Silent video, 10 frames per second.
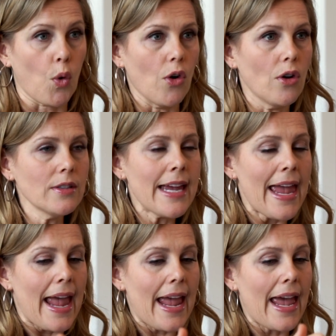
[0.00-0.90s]
world,
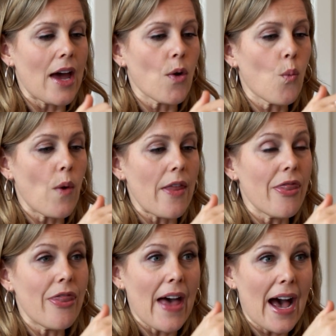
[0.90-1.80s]
and
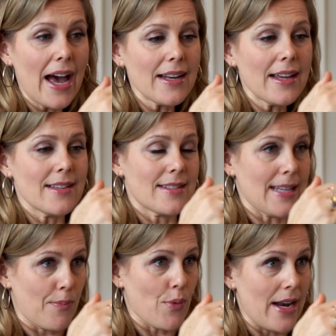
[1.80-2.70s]
when that is
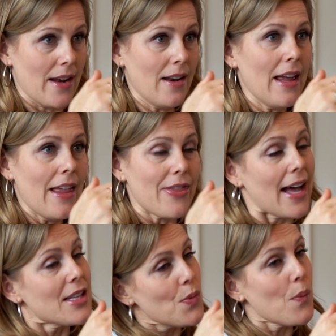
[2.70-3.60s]
separated,
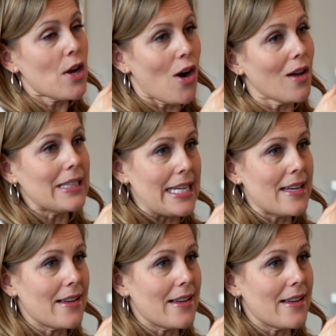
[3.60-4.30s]
that's what we call leaky